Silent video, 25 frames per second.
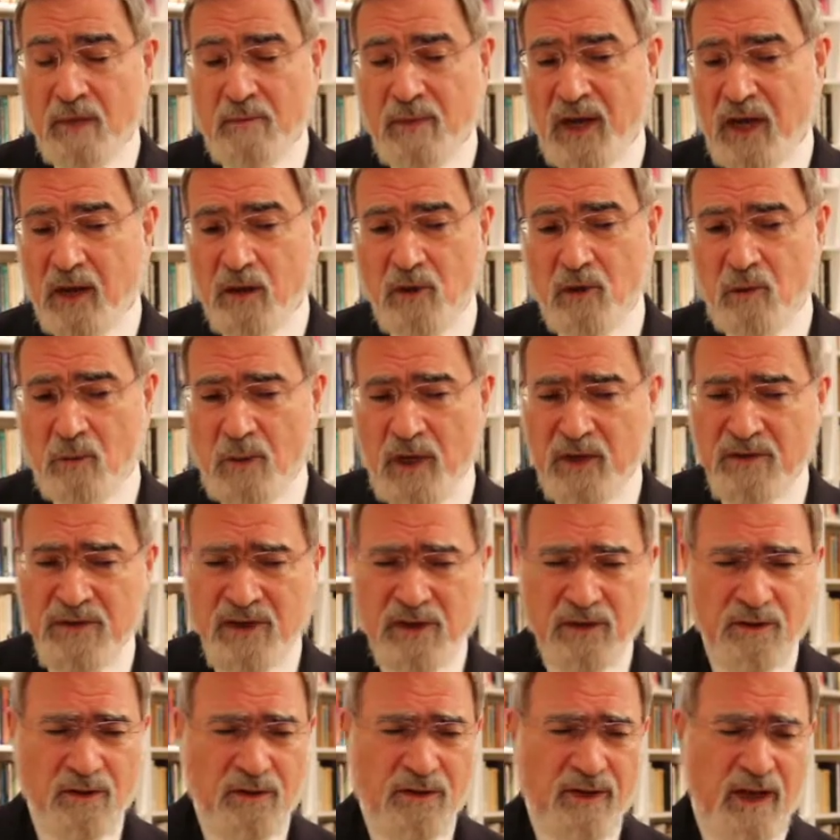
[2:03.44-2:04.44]
back almost
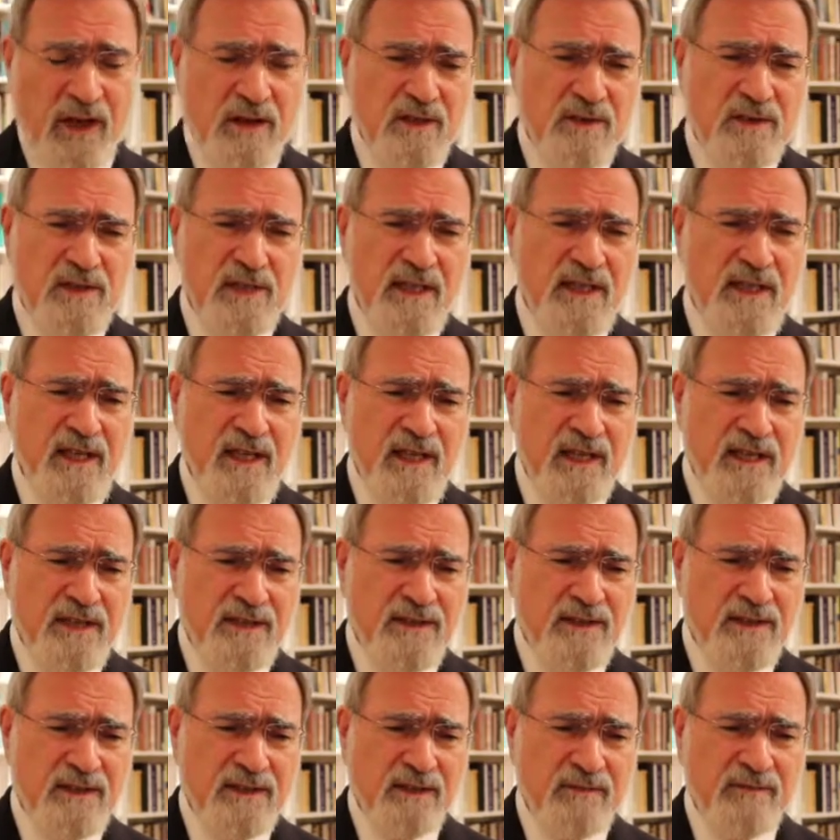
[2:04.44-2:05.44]
2,000
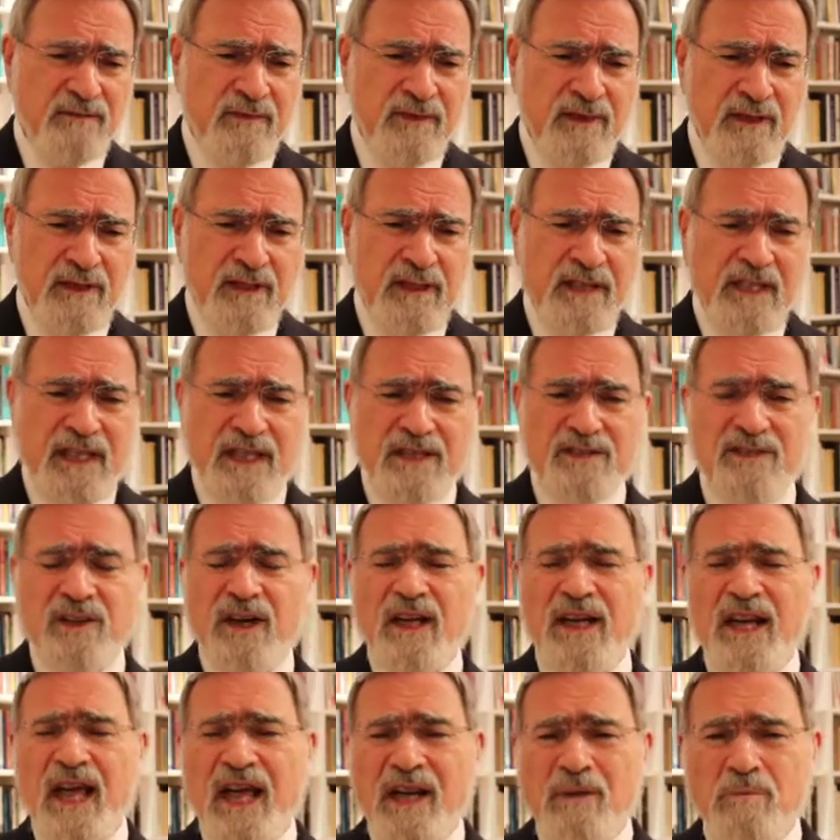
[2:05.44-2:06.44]
years,
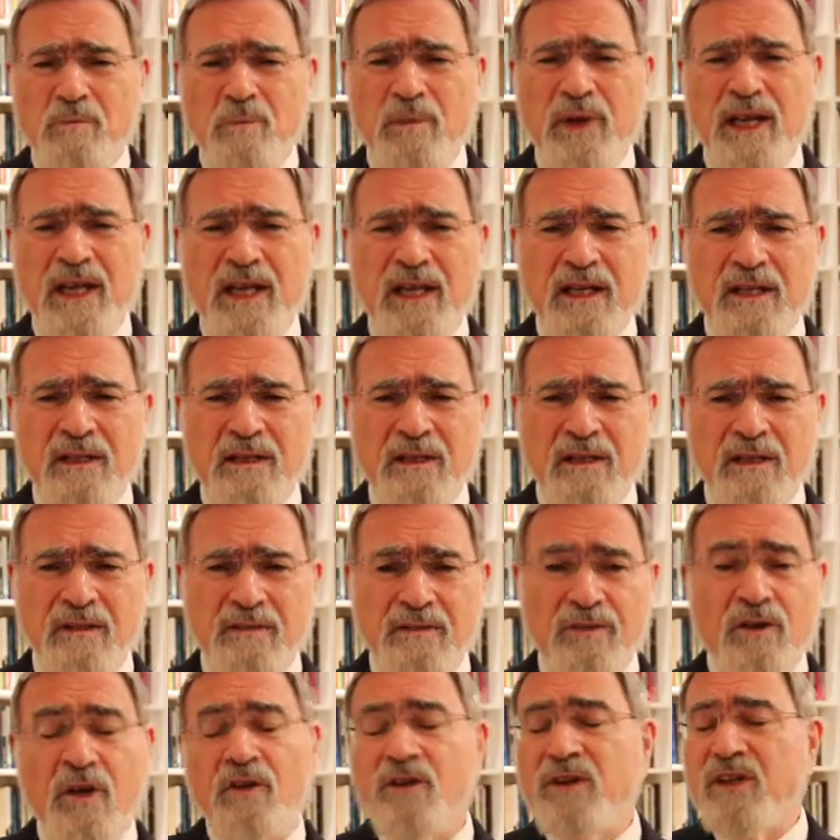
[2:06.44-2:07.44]
Israel had been
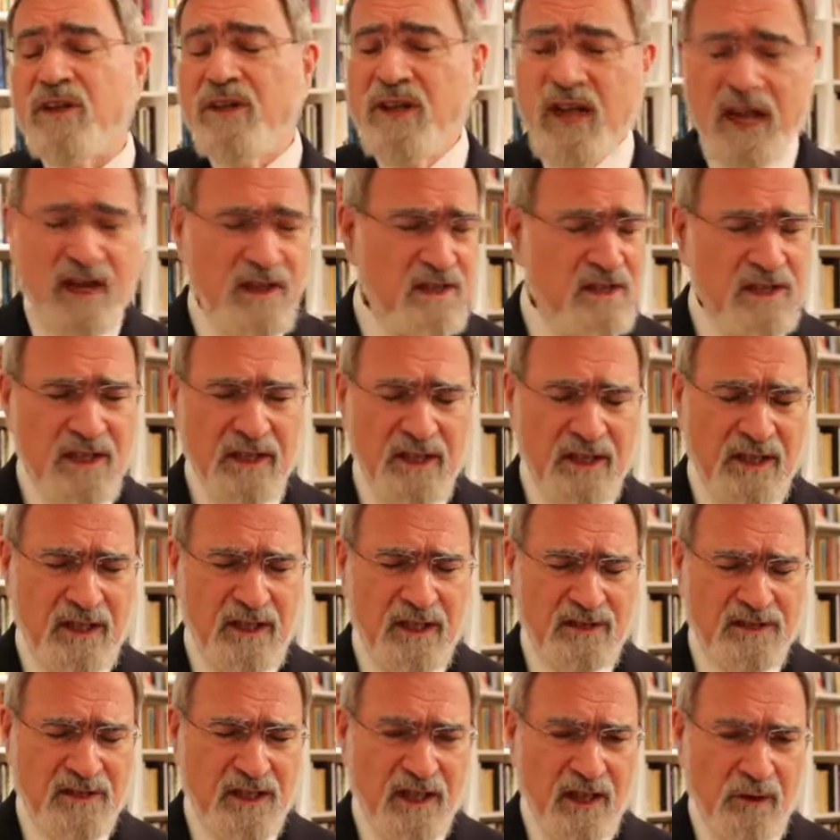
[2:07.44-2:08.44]
not a nation in
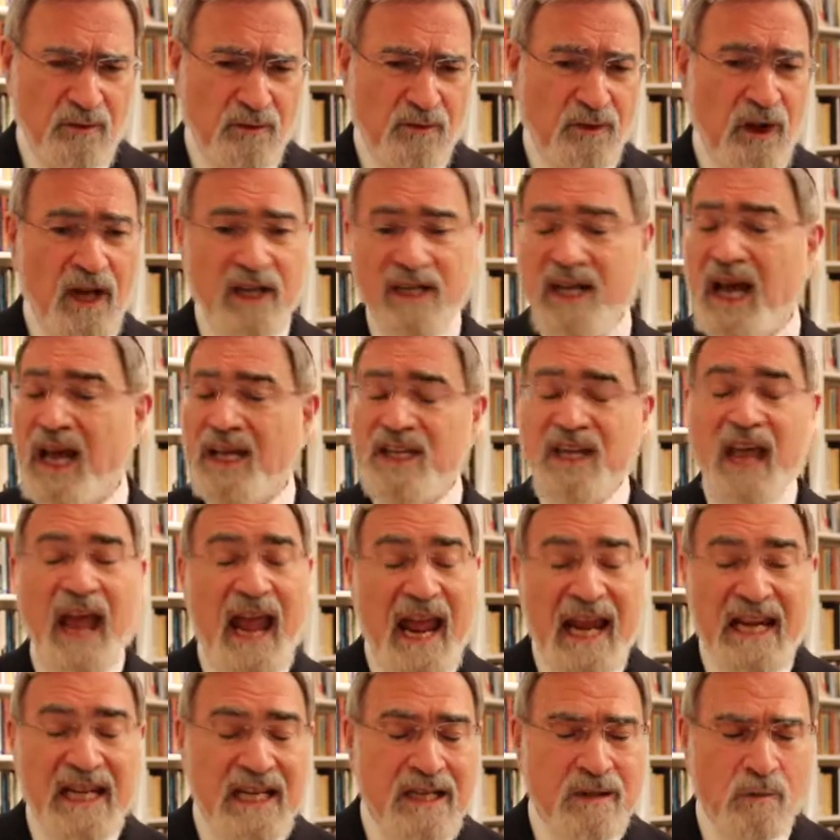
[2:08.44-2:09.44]
its own right under
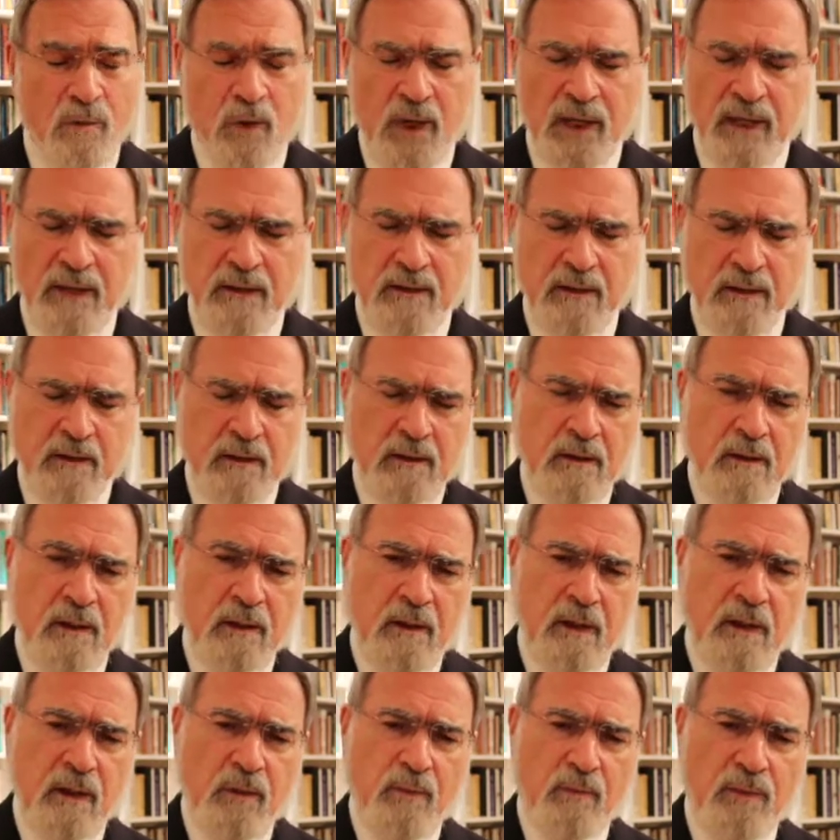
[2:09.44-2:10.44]
anyone,
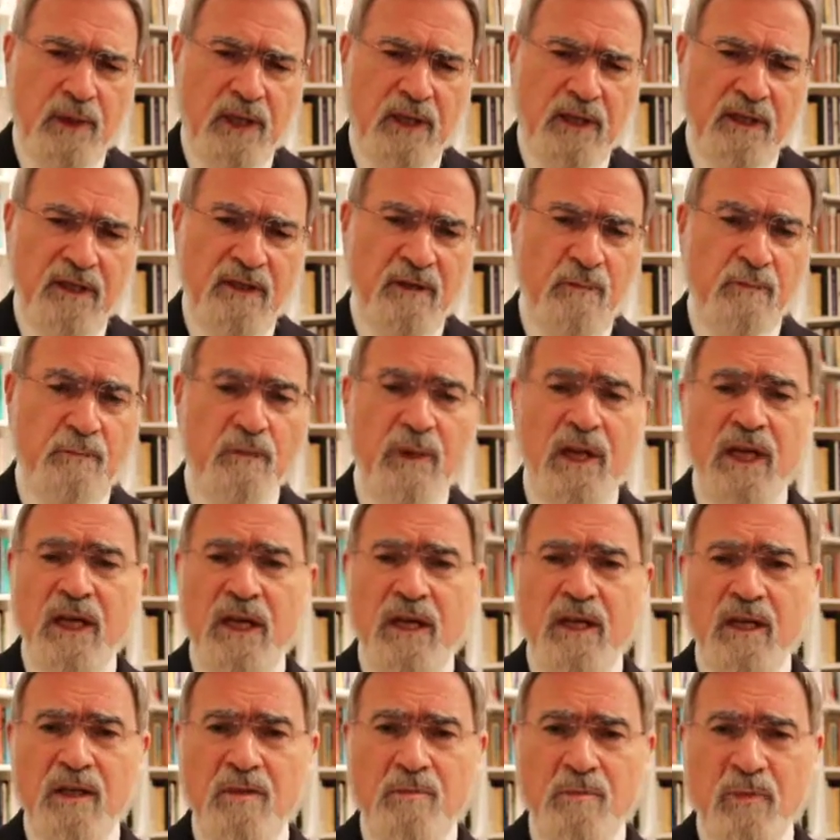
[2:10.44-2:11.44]
but a mere
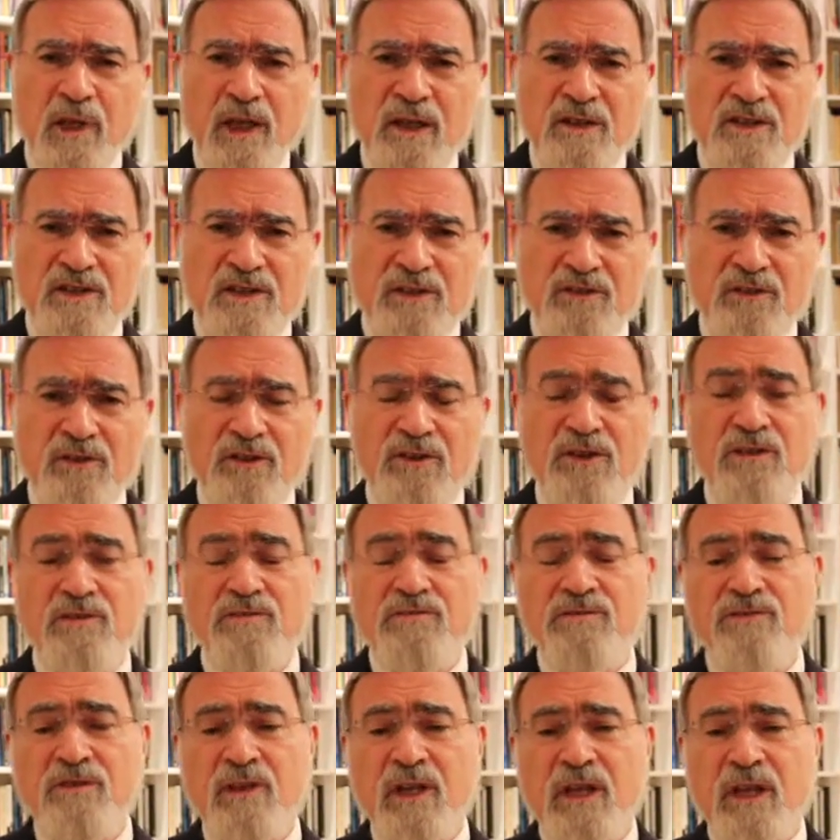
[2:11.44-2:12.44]

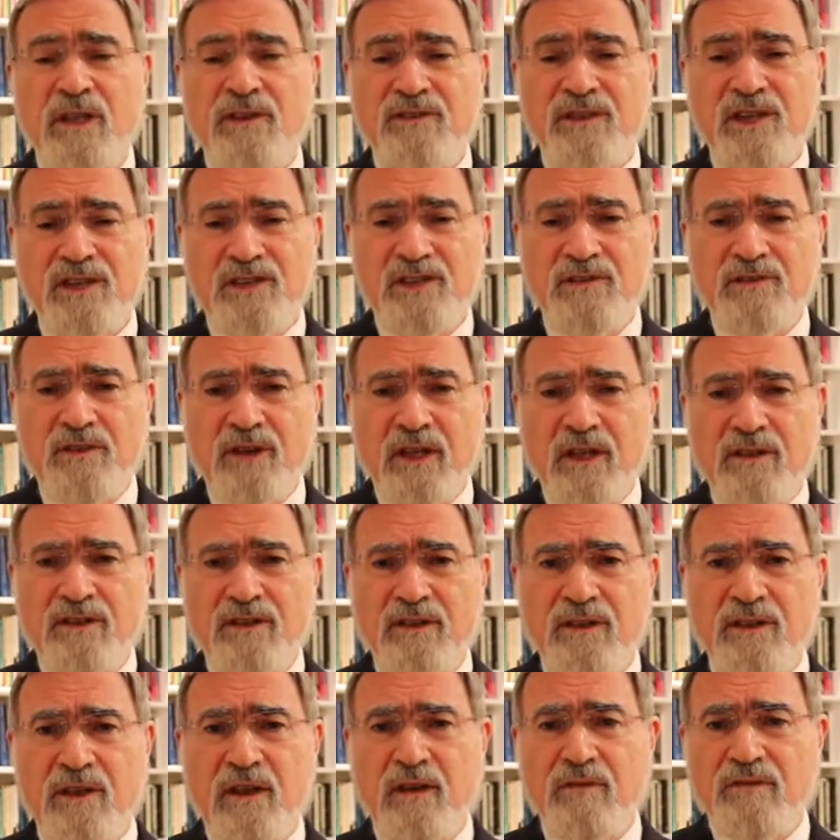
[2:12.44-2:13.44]
administrative district
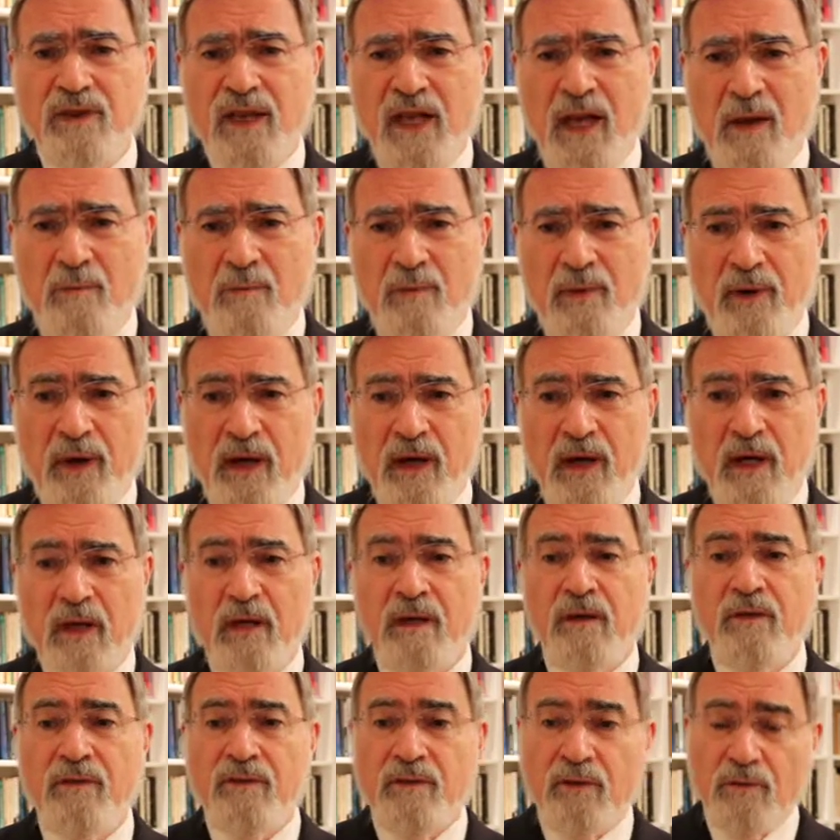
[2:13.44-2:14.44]
of an empire.
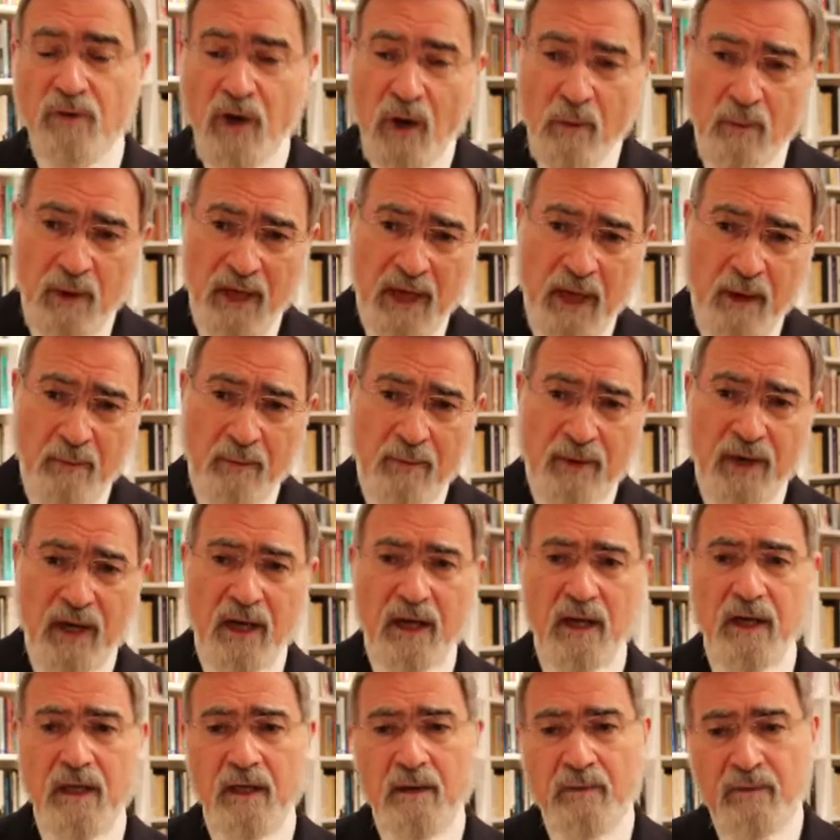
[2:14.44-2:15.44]
The Roman
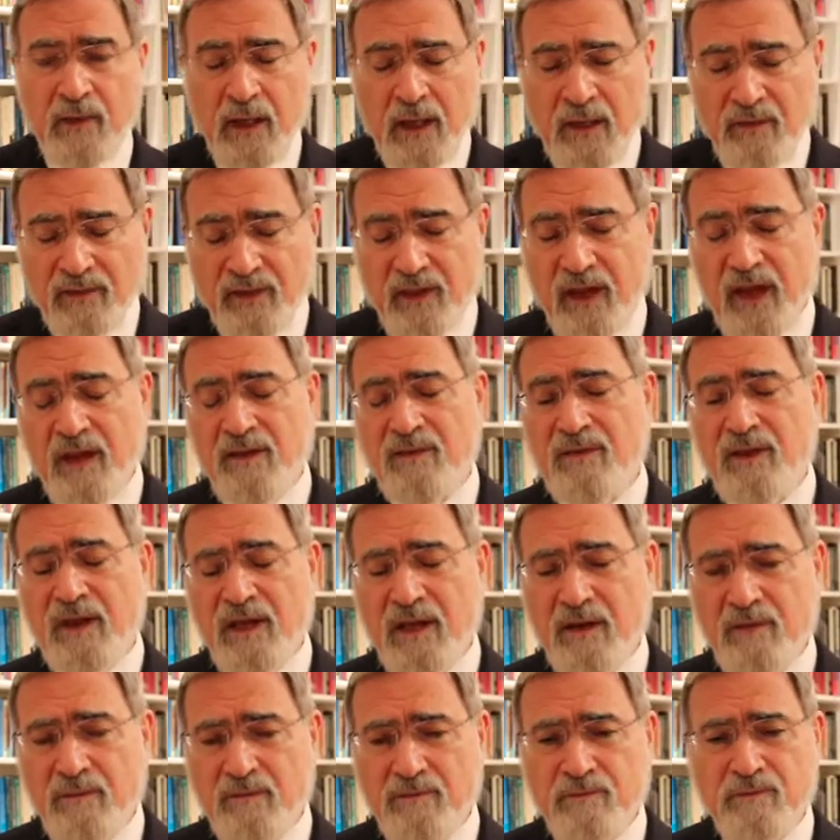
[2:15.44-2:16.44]
Empire, then
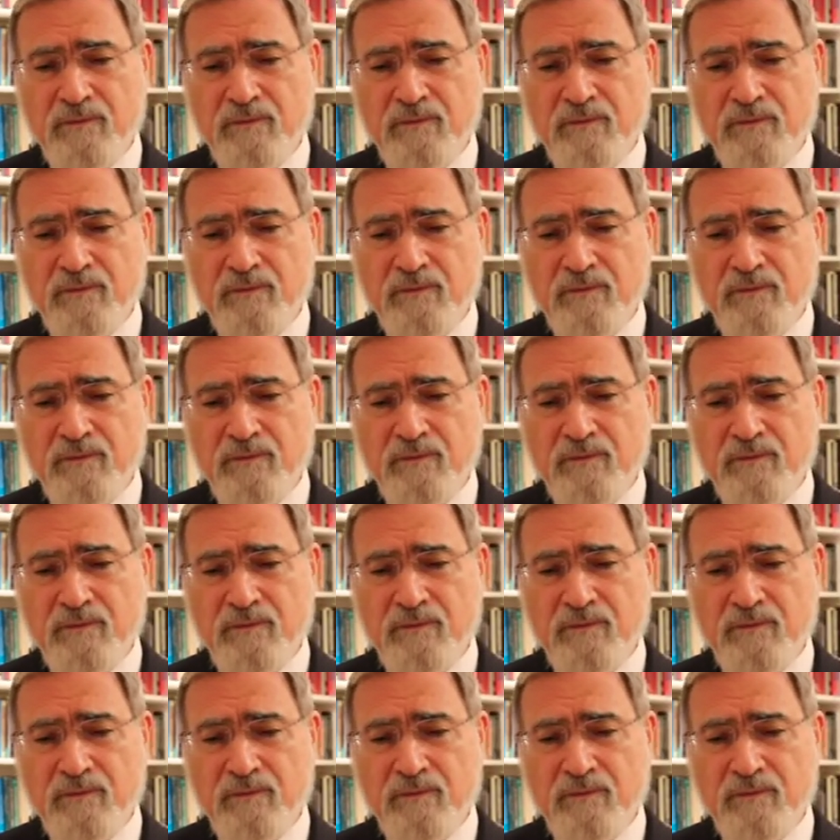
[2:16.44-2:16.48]
the